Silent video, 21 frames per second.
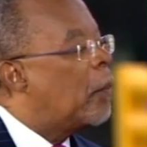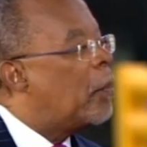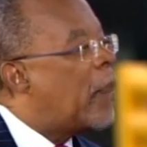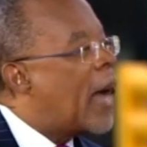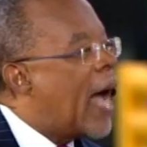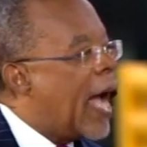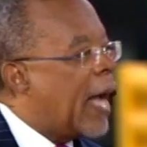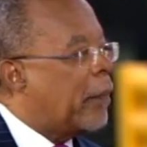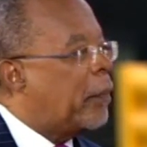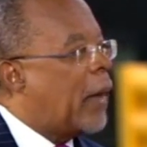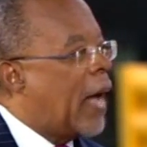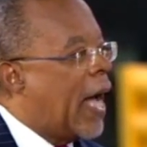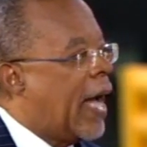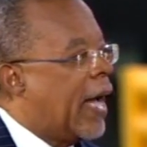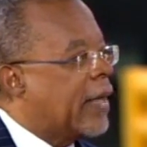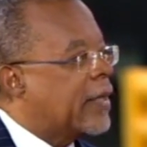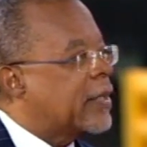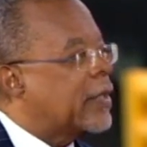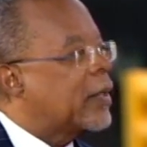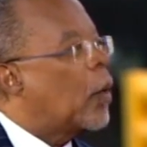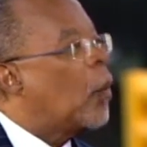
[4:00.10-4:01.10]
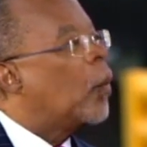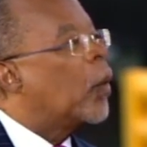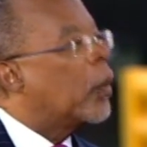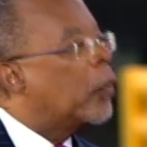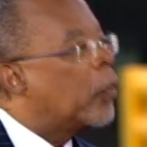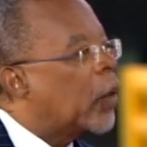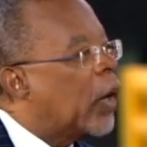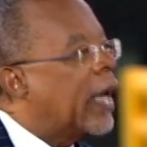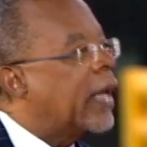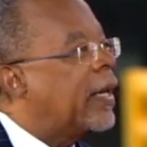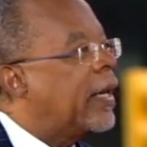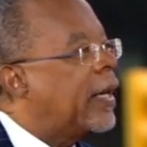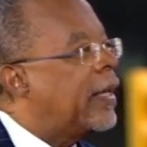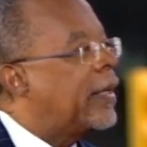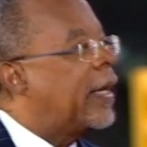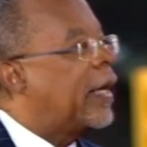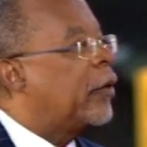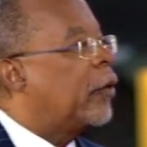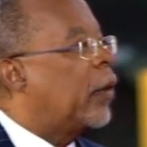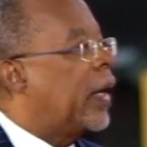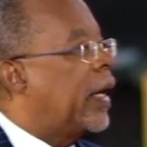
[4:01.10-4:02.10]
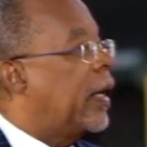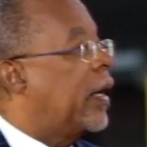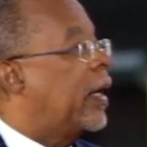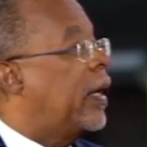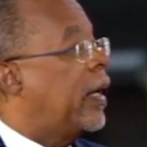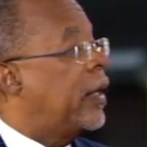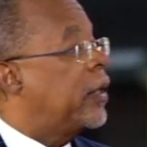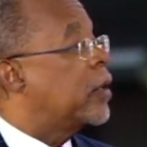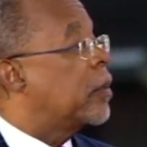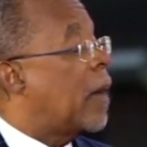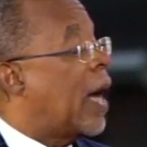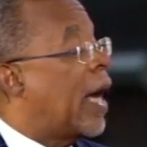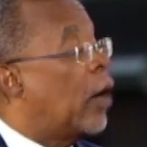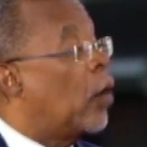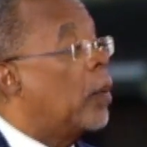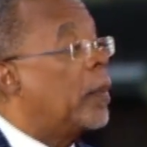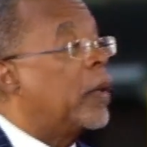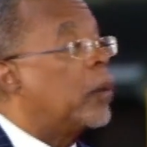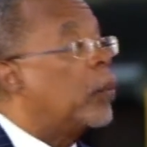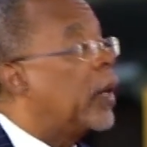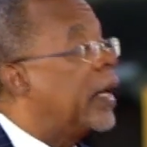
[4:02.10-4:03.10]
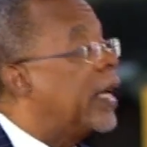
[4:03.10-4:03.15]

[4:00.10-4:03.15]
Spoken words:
backpacks were breaking and entering into my home, and